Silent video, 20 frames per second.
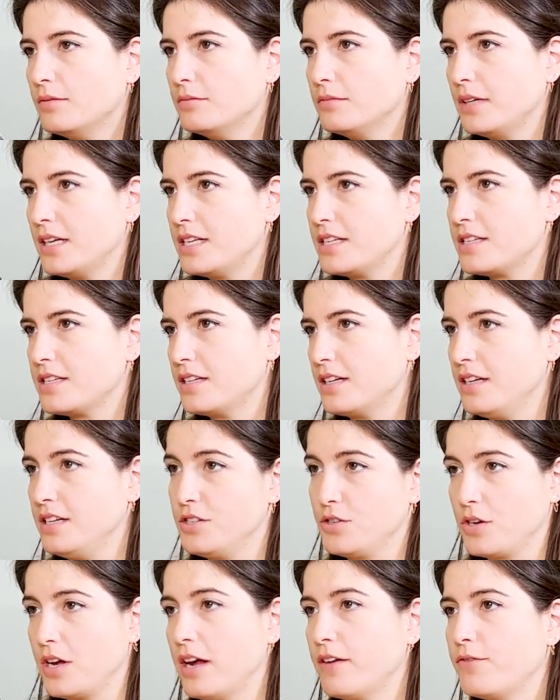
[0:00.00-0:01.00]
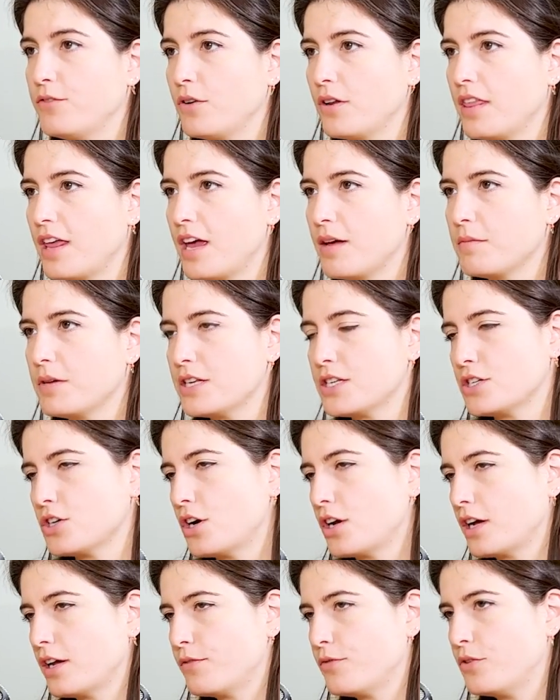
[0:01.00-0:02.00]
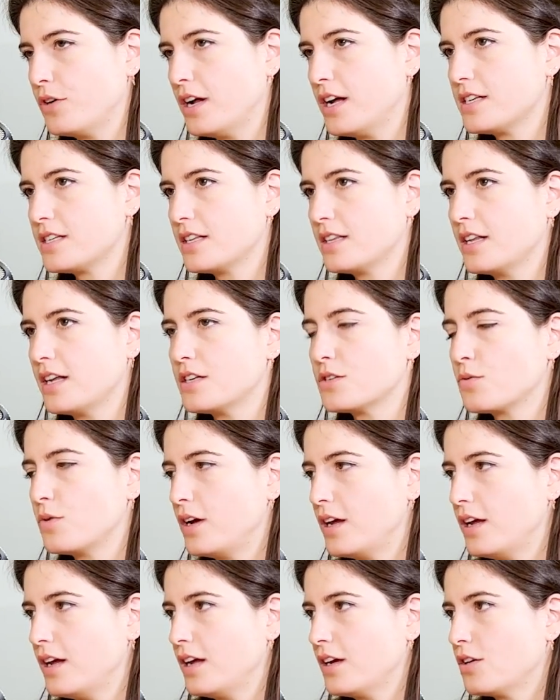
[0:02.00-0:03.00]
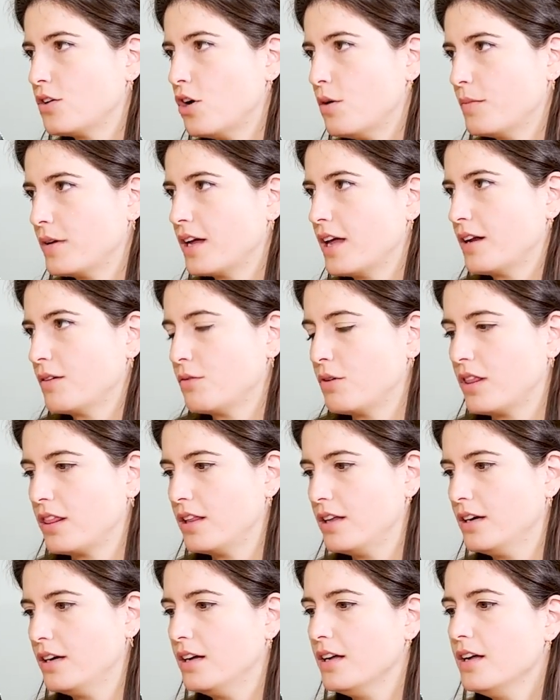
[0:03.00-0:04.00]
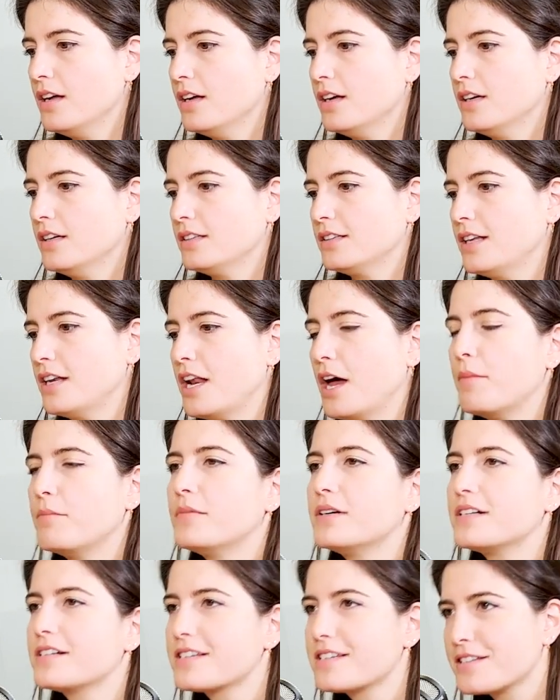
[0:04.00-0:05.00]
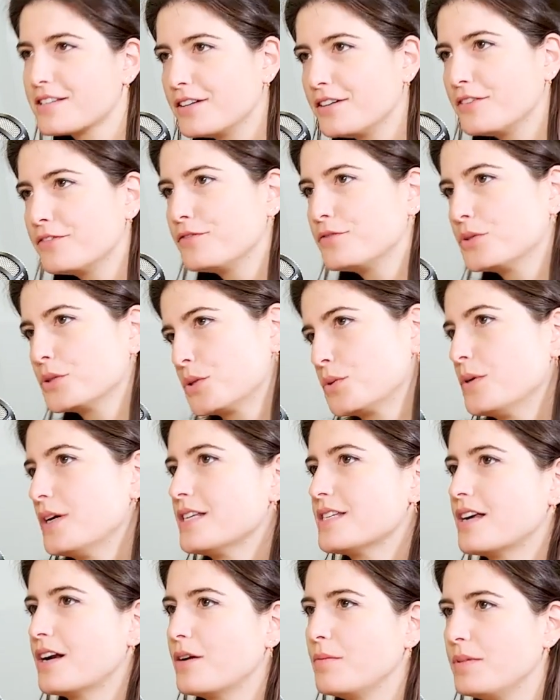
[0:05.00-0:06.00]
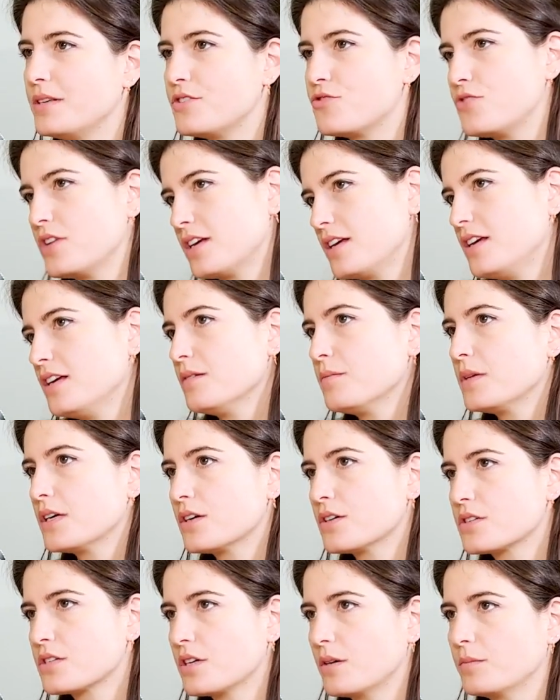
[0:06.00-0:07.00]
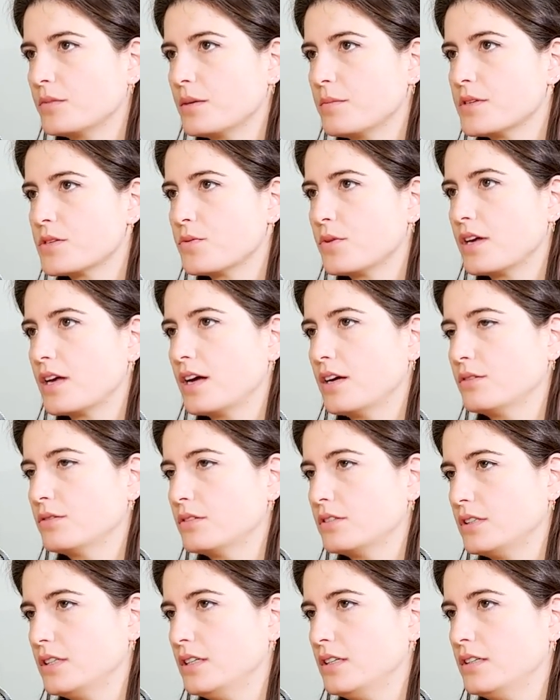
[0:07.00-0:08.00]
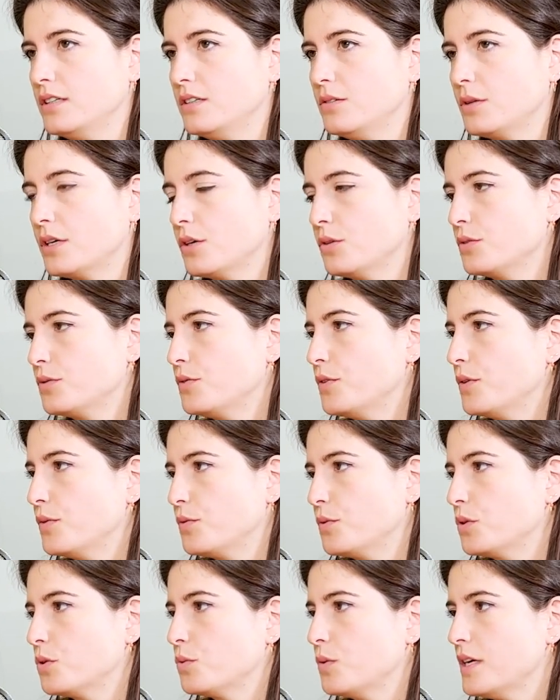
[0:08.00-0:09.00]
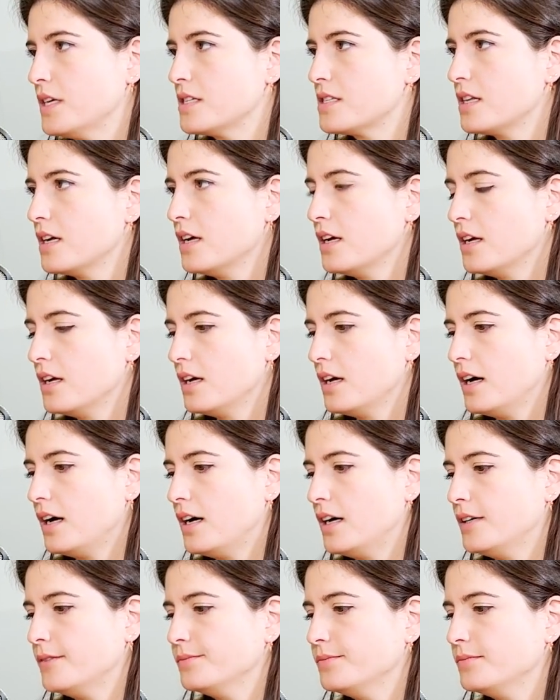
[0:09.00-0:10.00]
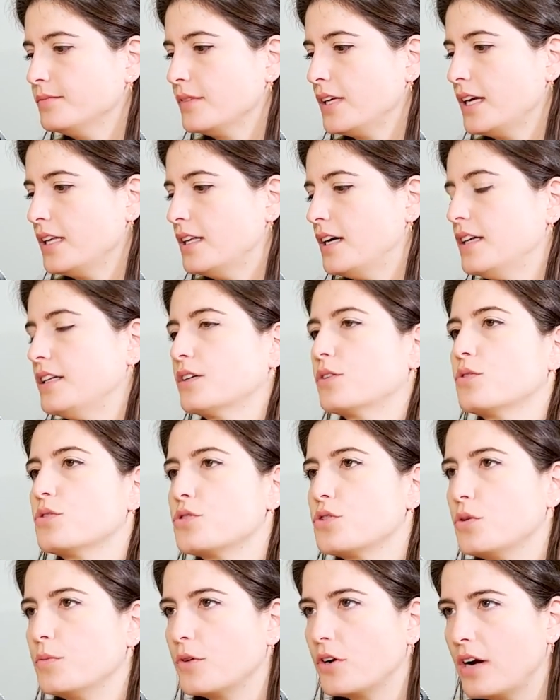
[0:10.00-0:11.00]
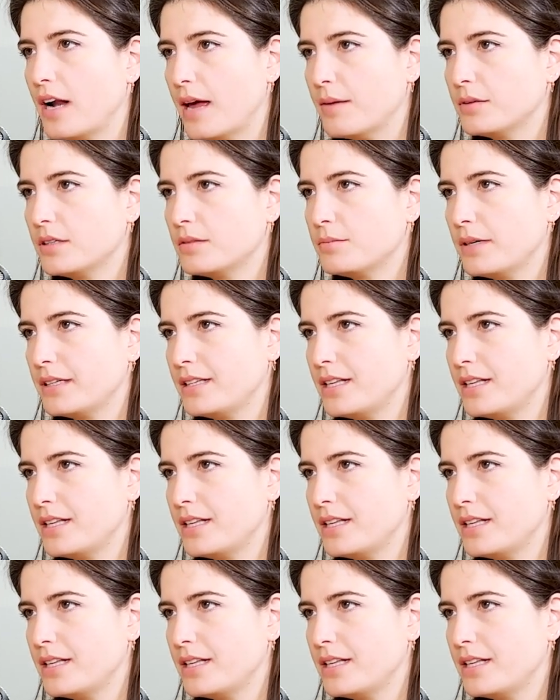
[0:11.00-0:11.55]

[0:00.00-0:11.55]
It's okay for them, it's not okay for us, and that's why I come again with the numbers of food waste are a bit tricky, because sometimes we count for food waste at a consumer level, but the